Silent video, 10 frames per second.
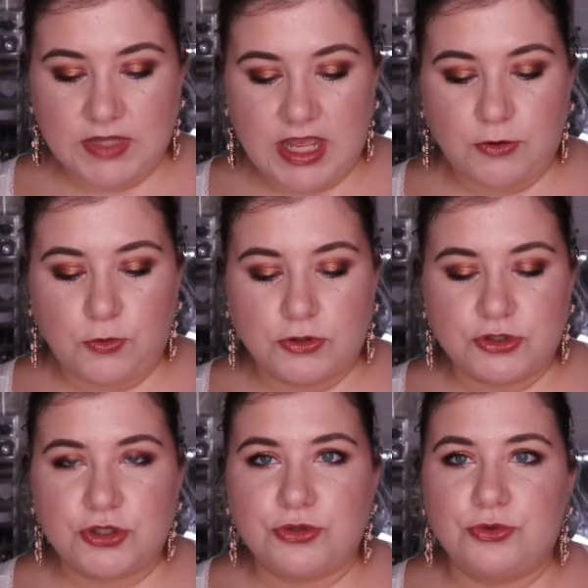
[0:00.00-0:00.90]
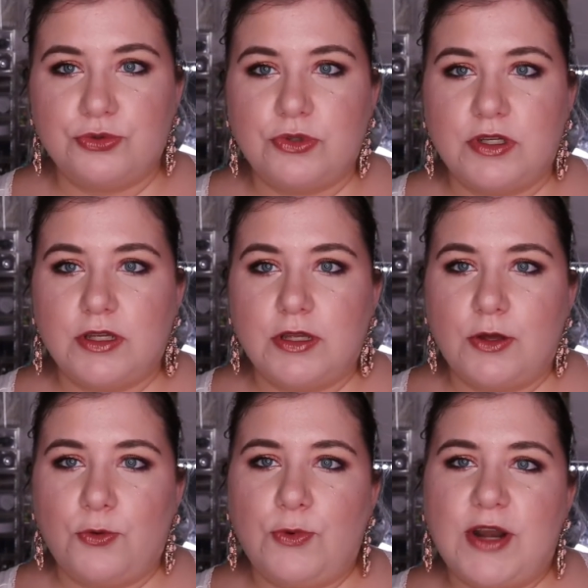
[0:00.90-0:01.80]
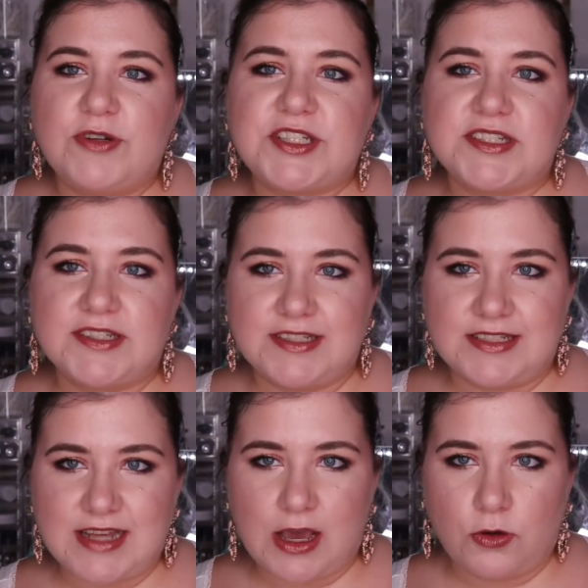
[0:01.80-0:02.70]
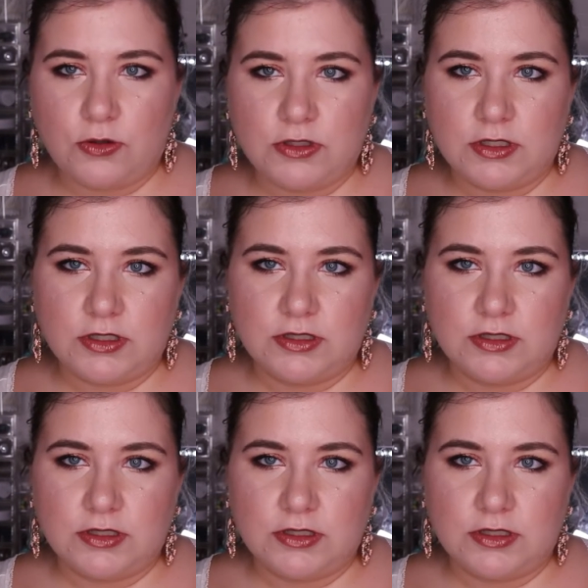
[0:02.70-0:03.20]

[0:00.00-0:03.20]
I want to wear it down,